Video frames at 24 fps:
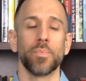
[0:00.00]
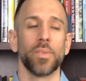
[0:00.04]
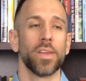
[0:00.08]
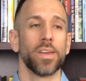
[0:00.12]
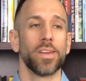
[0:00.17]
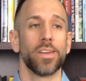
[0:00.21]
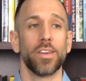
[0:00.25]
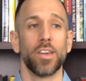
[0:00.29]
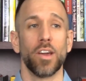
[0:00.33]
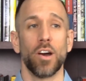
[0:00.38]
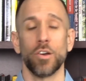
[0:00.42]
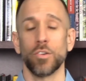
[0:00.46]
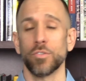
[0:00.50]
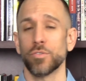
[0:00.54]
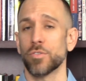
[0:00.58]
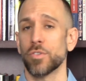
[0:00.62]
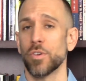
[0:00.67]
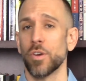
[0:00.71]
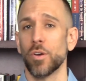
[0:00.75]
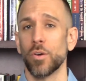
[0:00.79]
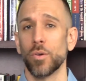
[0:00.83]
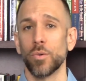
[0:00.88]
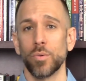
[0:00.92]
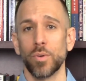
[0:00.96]
He
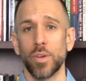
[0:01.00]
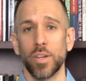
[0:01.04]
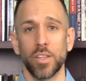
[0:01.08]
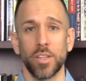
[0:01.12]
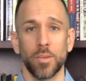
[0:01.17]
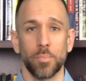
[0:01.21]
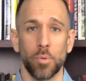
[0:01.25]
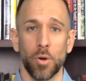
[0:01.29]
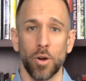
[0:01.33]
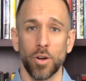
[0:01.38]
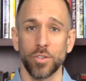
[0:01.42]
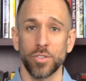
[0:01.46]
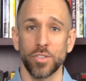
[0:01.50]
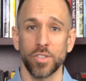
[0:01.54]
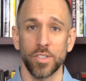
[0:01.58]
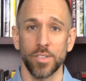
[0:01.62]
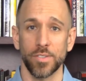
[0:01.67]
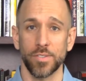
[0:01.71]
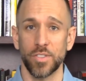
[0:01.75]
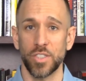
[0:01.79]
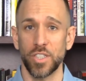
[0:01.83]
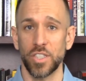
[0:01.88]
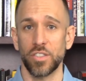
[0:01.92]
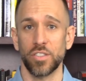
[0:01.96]
also, in the person of
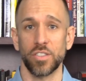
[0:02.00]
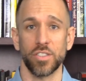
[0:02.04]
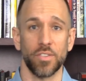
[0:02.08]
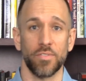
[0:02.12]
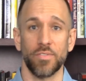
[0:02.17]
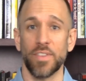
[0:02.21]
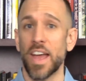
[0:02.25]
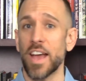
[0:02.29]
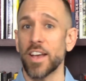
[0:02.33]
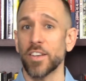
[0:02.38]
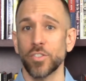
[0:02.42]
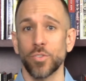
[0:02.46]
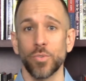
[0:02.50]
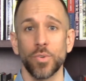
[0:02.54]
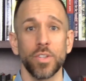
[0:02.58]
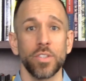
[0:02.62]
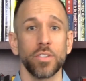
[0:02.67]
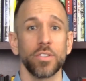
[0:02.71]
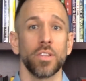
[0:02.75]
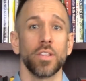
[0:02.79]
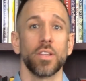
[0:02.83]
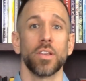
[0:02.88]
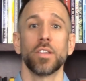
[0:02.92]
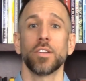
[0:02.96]
Jesus of Nazareth,
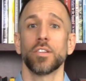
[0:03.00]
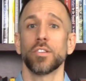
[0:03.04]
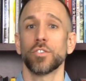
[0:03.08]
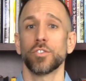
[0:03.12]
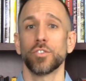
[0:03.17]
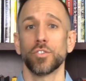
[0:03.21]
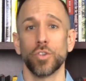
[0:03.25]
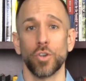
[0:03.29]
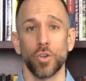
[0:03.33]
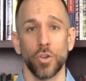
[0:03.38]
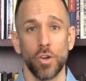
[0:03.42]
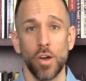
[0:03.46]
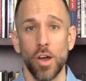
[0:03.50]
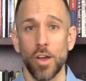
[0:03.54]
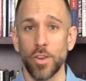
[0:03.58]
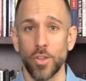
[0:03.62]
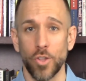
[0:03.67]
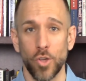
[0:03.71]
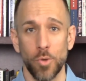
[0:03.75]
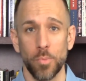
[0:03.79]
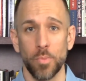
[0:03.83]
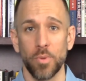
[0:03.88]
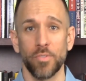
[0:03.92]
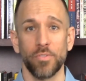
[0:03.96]
took on
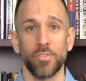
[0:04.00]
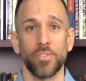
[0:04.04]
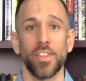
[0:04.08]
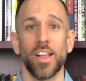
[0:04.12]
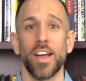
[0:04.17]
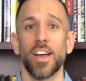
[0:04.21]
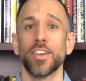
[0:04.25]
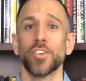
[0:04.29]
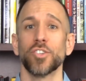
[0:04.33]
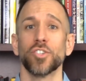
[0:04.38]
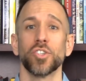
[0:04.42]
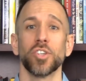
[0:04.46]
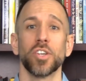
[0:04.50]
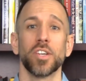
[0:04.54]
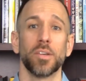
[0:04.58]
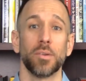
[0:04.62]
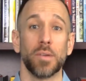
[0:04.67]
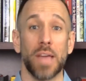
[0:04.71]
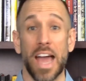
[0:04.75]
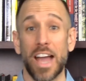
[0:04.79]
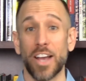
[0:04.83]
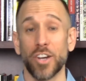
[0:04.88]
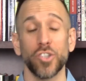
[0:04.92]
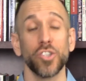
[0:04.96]
human flesh,
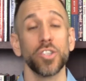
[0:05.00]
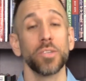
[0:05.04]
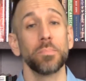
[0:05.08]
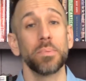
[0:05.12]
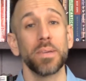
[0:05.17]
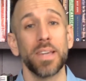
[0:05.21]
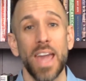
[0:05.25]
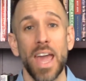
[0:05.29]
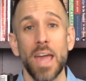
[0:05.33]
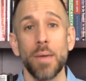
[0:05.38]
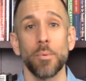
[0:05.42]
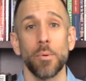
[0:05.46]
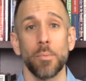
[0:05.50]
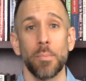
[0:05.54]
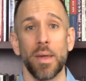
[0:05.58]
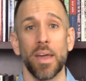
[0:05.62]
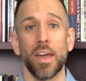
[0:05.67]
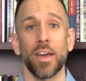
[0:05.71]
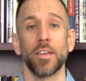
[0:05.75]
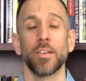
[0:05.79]
actually became a man.